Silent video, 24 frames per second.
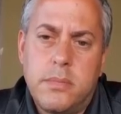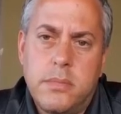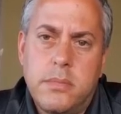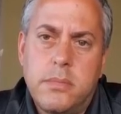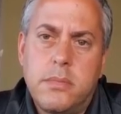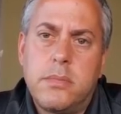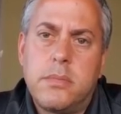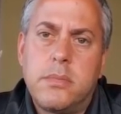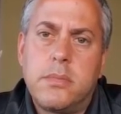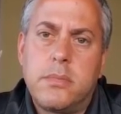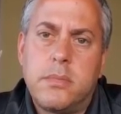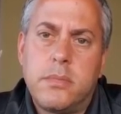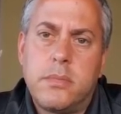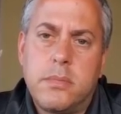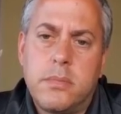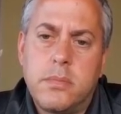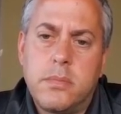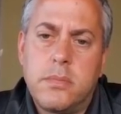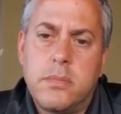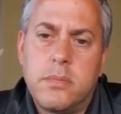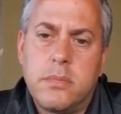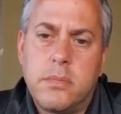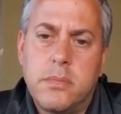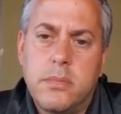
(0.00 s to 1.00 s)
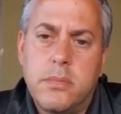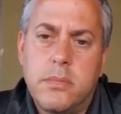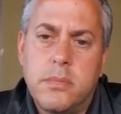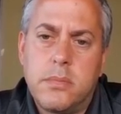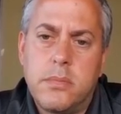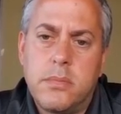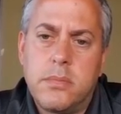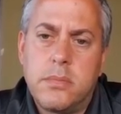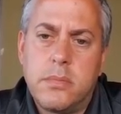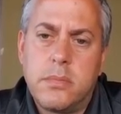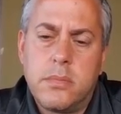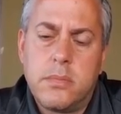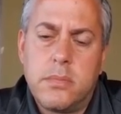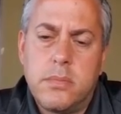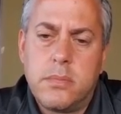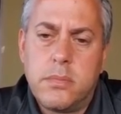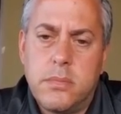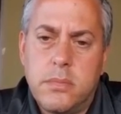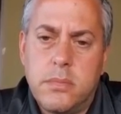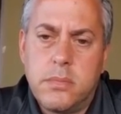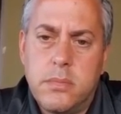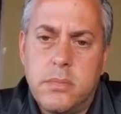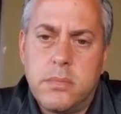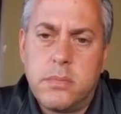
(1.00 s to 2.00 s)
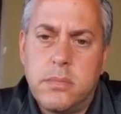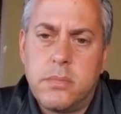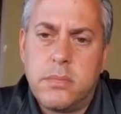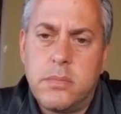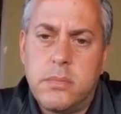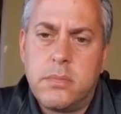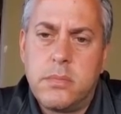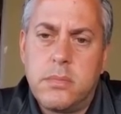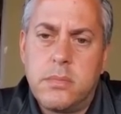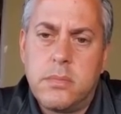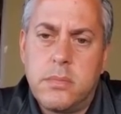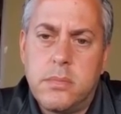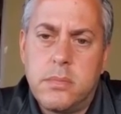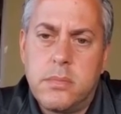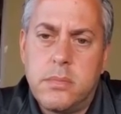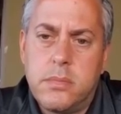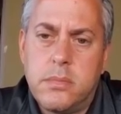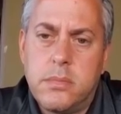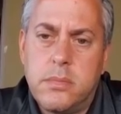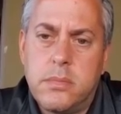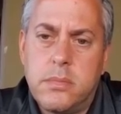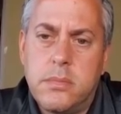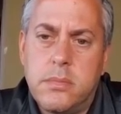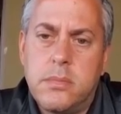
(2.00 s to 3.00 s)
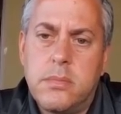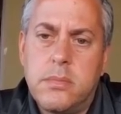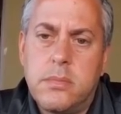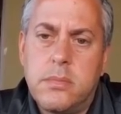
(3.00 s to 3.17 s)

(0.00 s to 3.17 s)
[no speech]